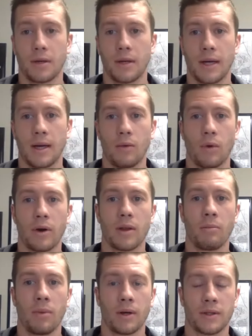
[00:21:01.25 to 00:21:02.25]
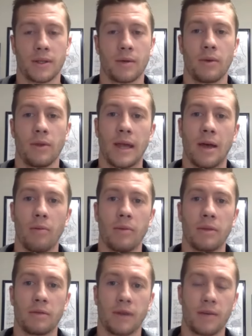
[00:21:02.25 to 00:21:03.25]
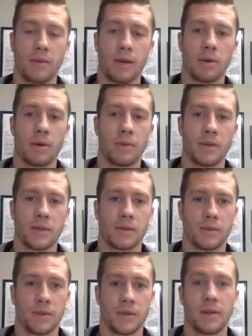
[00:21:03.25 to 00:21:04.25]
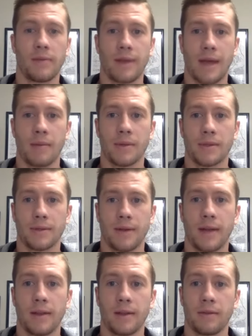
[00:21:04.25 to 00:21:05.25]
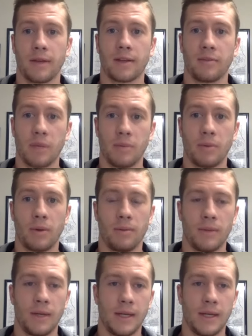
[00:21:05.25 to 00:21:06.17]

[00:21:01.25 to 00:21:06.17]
One of the books that really helped me find my purpose was 7 Habits of Highly Effective People,